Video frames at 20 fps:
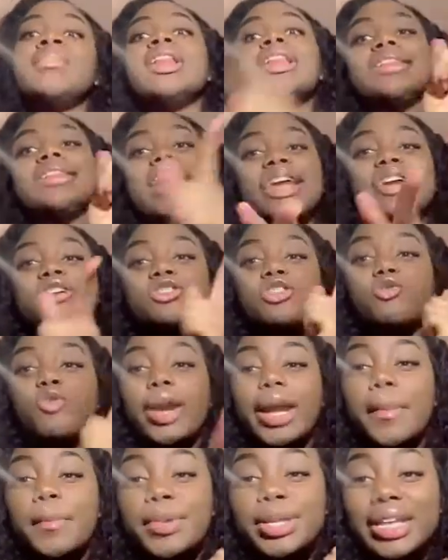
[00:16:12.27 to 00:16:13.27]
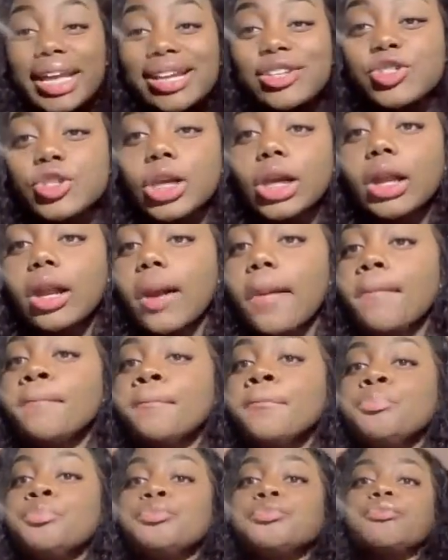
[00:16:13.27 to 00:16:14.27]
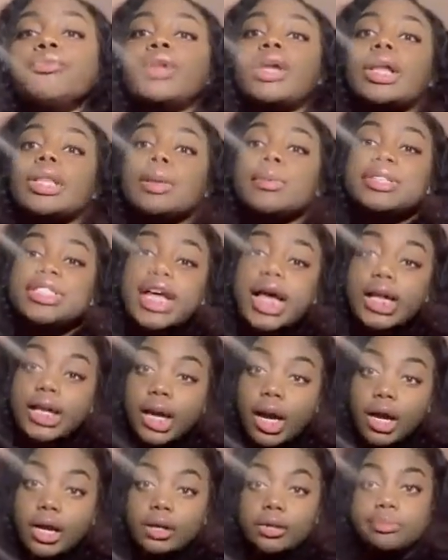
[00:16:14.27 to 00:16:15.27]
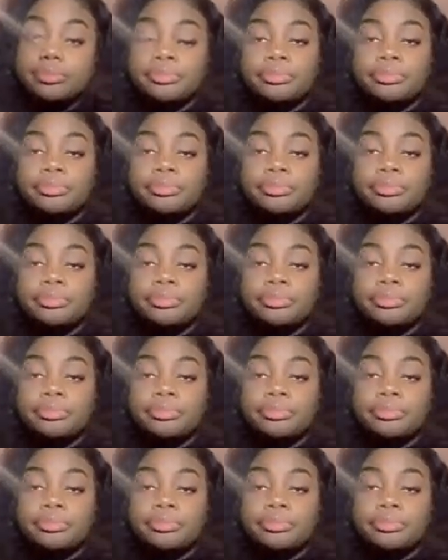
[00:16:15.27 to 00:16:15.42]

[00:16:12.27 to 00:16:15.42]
Letters of recommendation. Let me tell y'all.